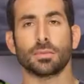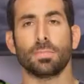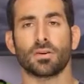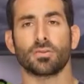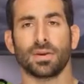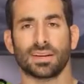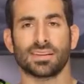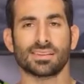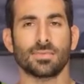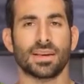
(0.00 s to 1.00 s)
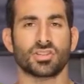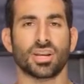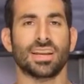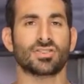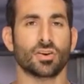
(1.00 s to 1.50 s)
the buckle mechanism has
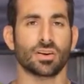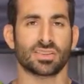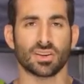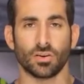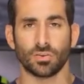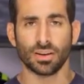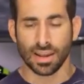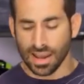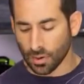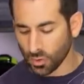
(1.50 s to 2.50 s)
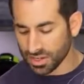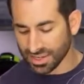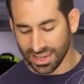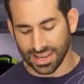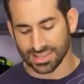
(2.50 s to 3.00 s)
changed on its own, and what you
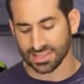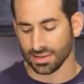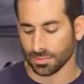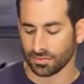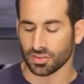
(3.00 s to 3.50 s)
can't see, I'm going to